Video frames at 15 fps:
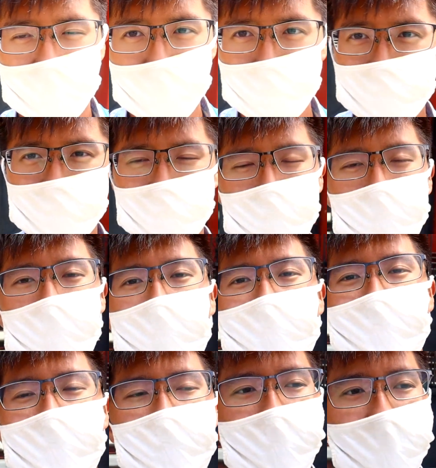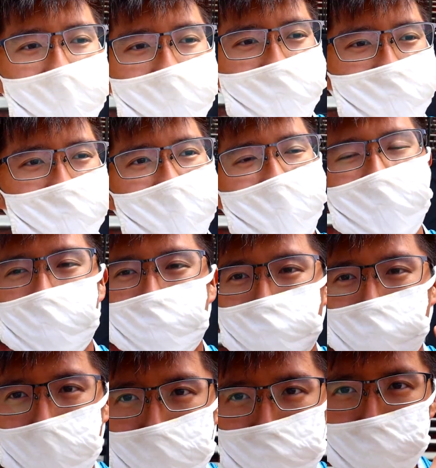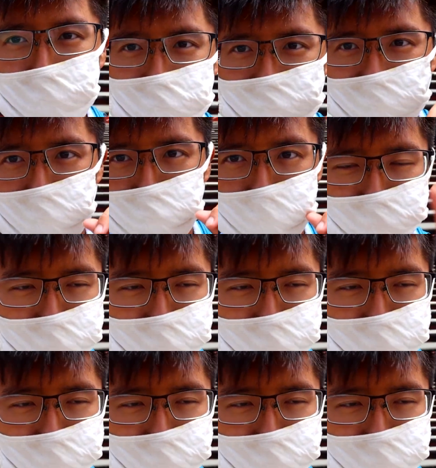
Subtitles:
Obviously, before we leave Valenciana, there's one more stop we've